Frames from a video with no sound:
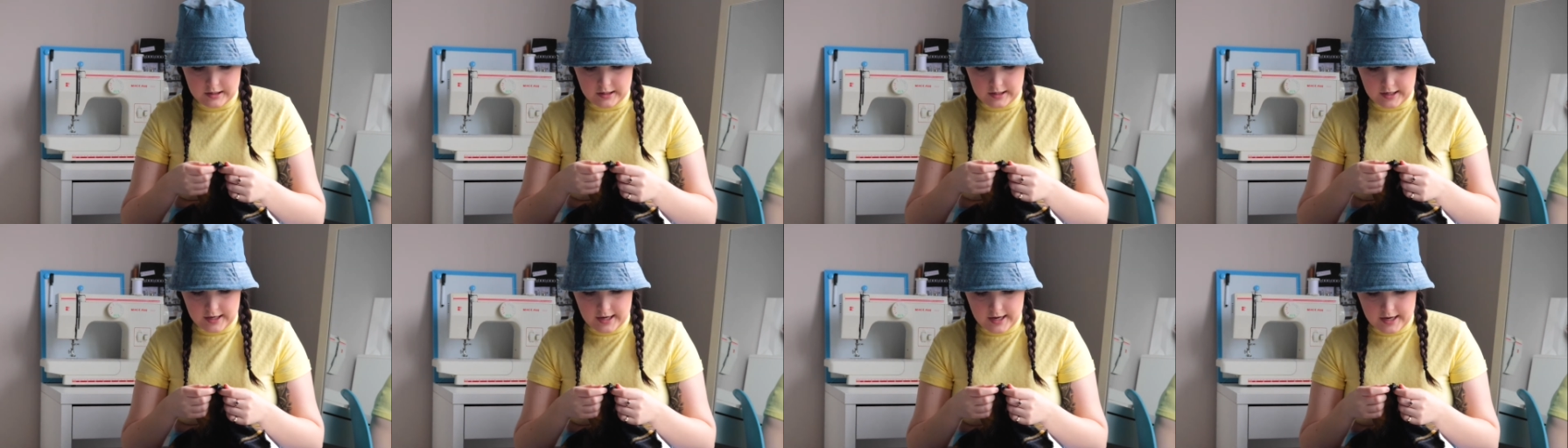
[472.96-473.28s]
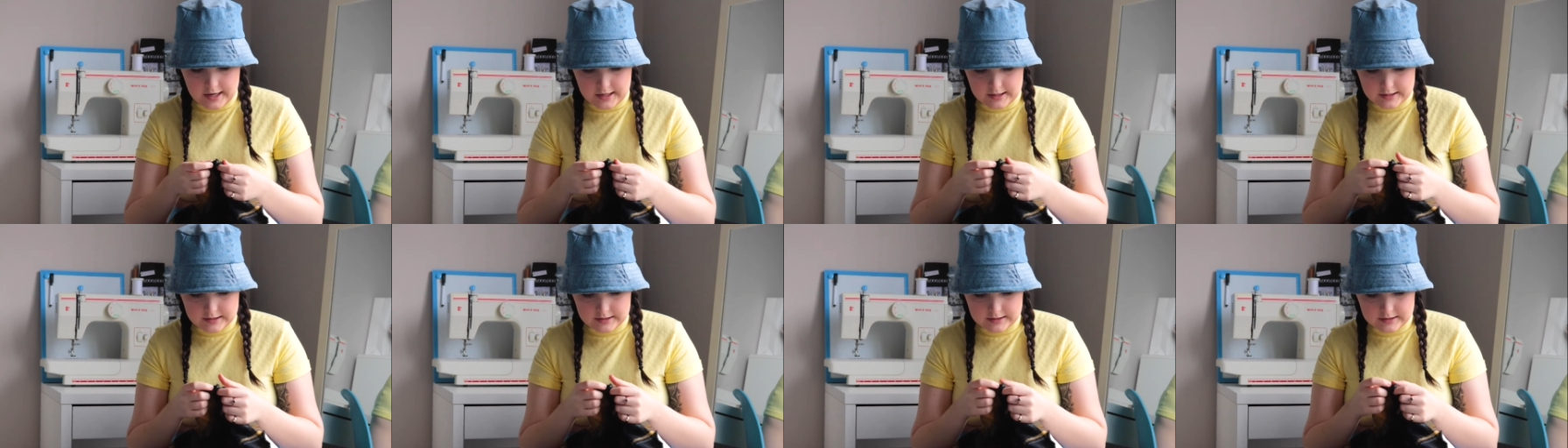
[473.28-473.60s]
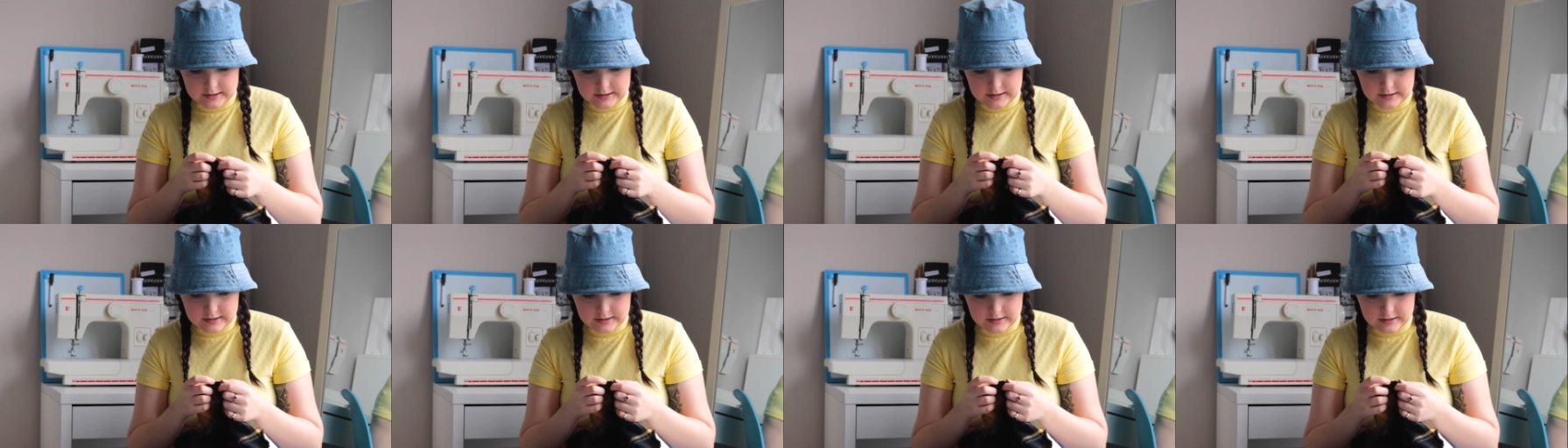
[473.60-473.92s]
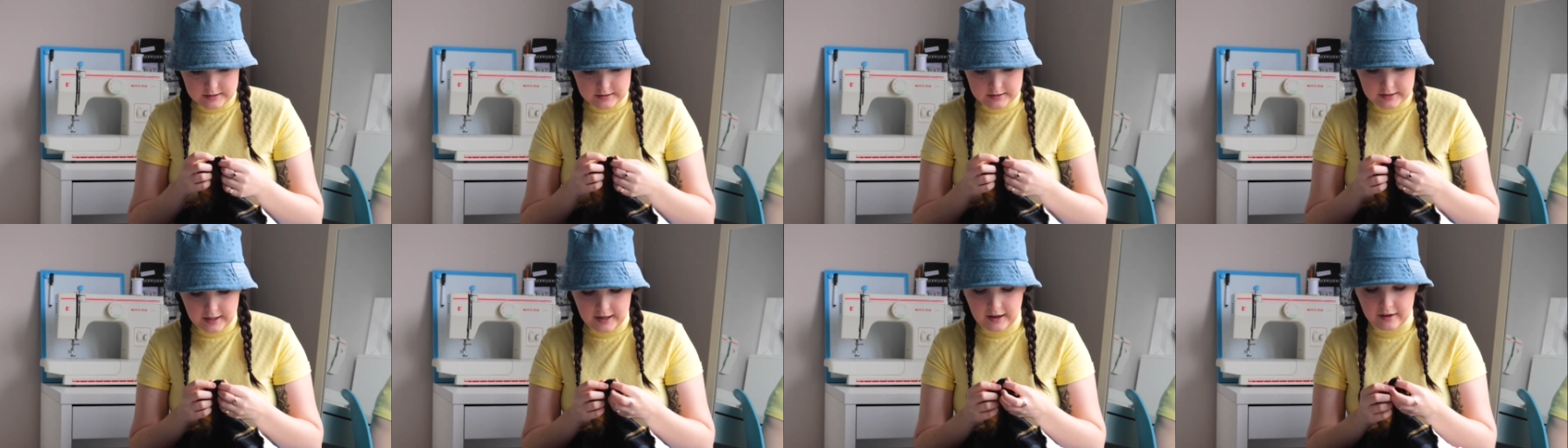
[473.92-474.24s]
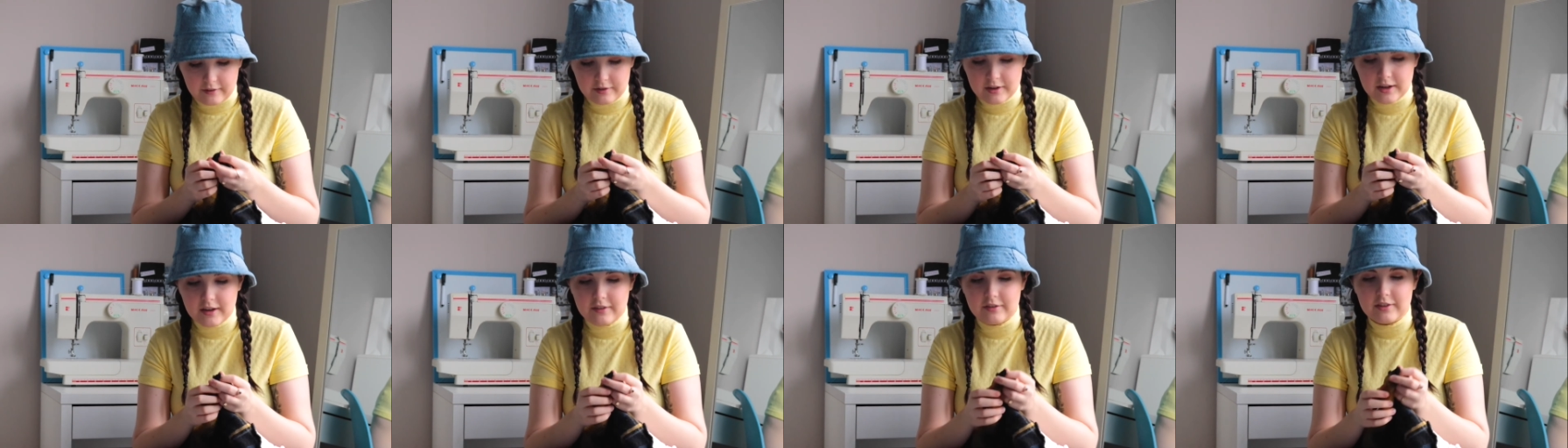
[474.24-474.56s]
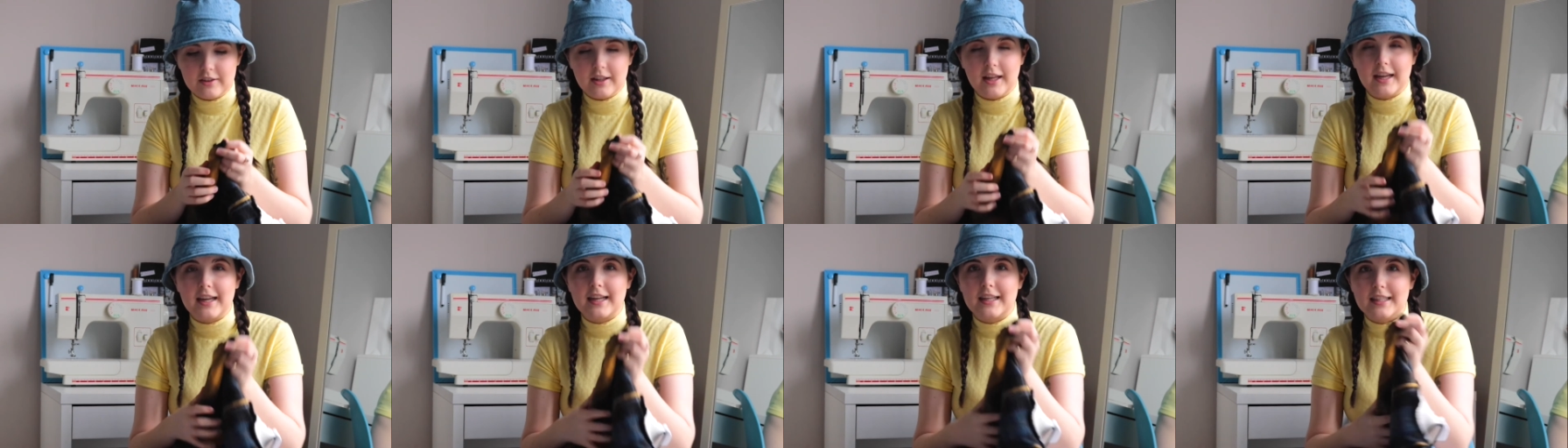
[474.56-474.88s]
and they haven't even
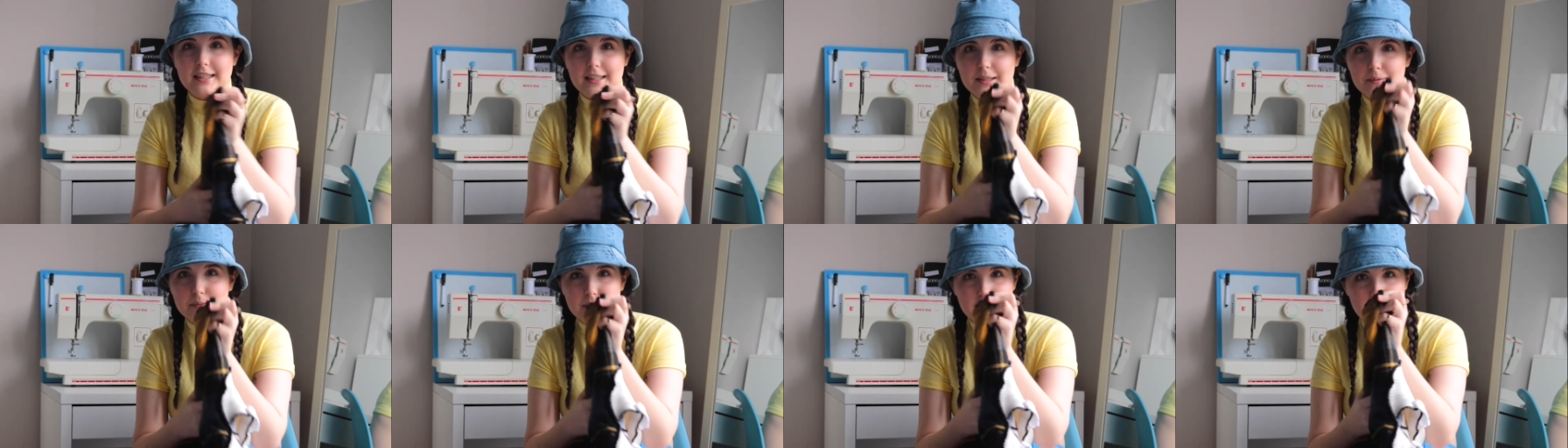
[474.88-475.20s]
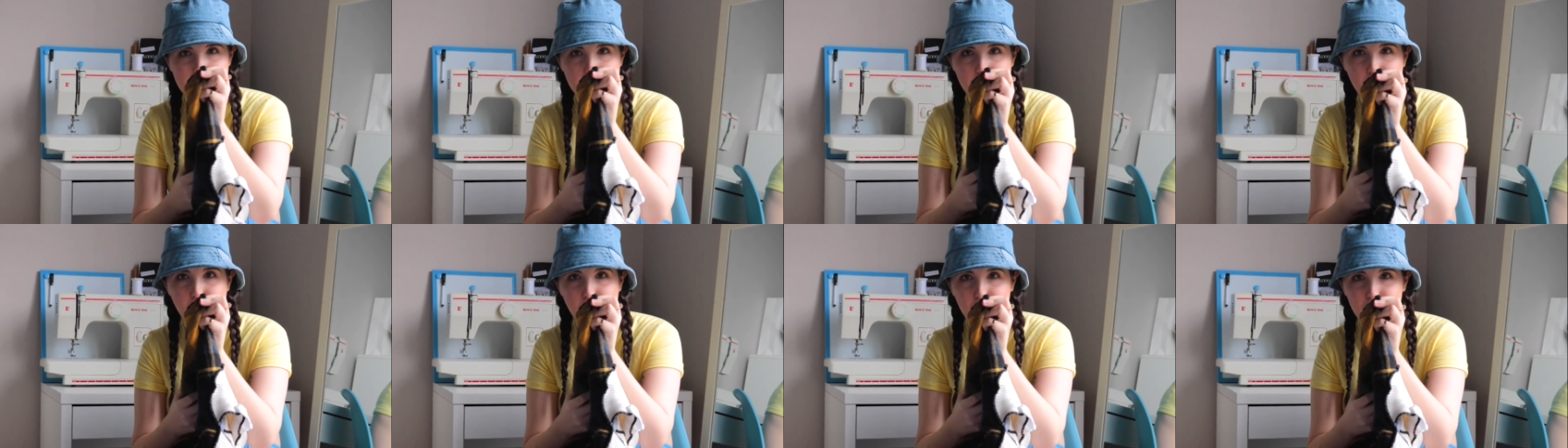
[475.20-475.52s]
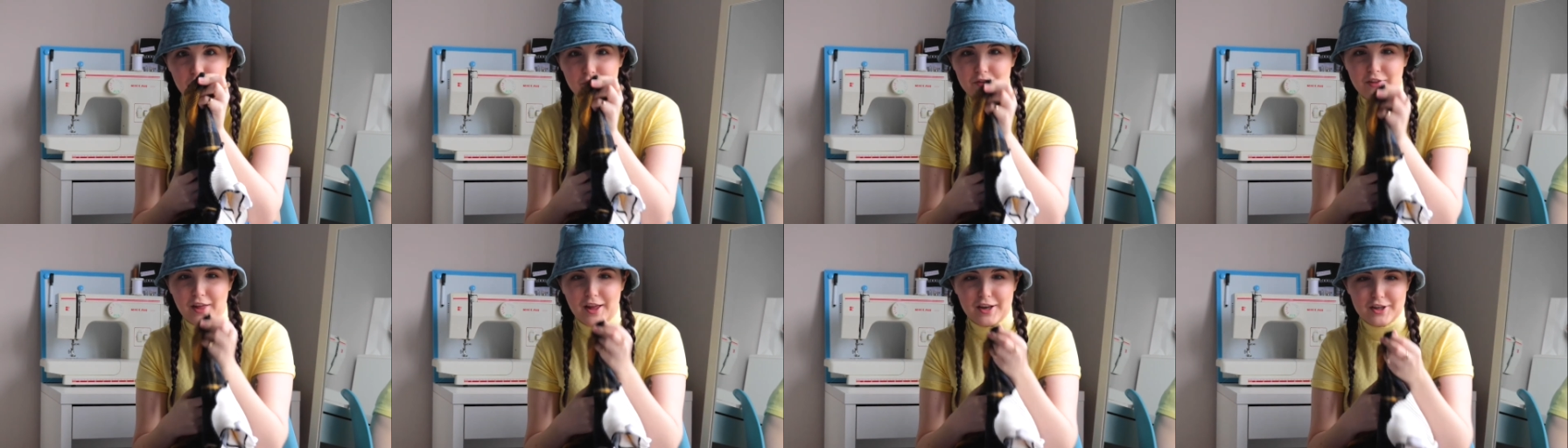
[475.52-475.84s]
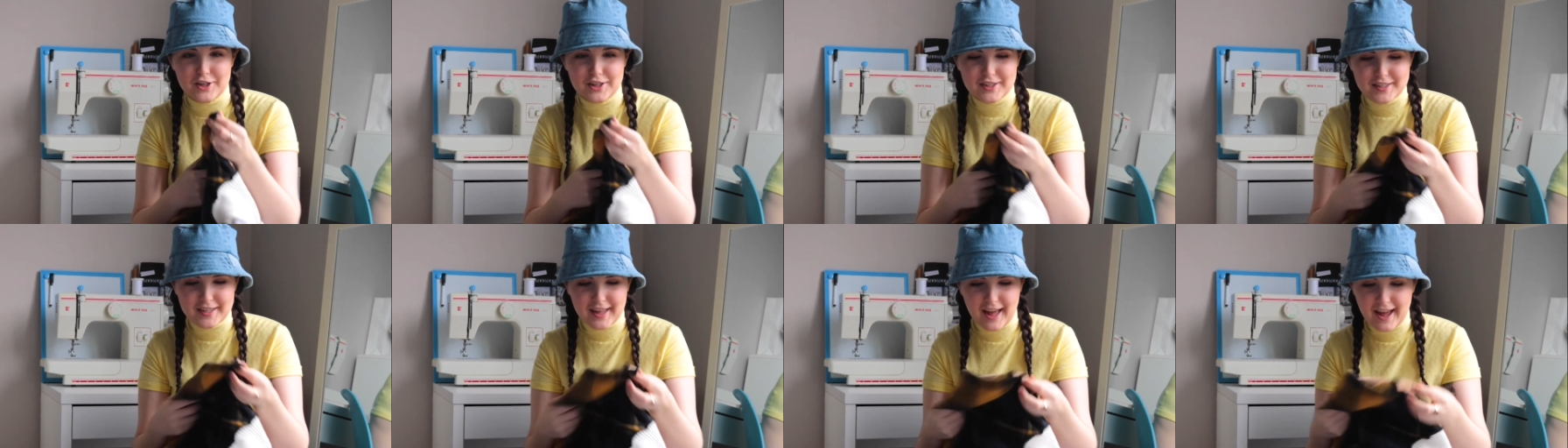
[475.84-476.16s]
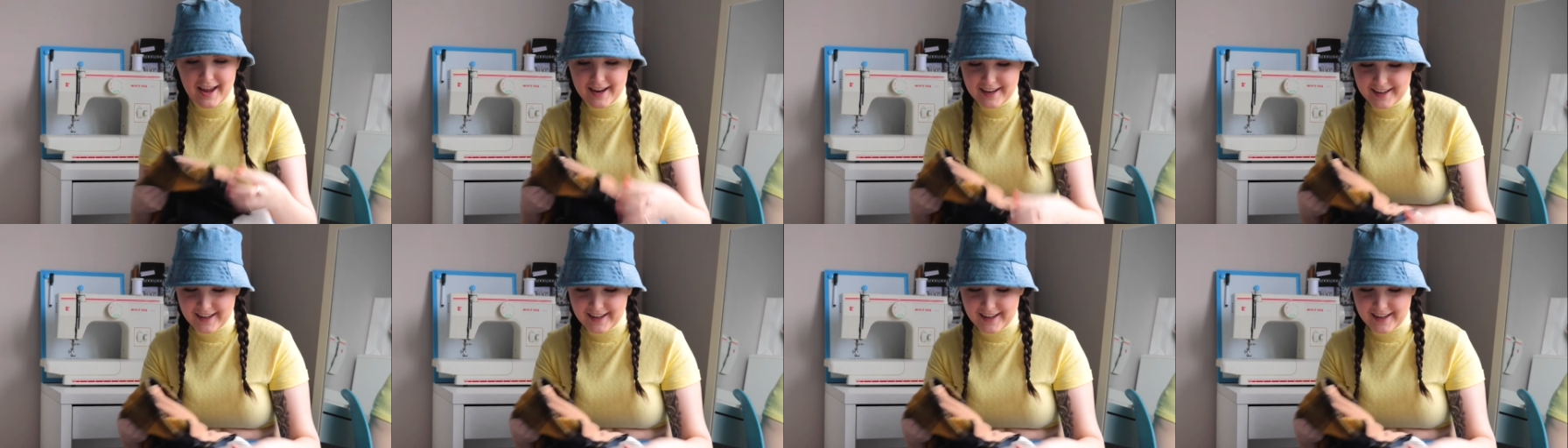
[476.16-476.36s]
like clipped them off, they're just like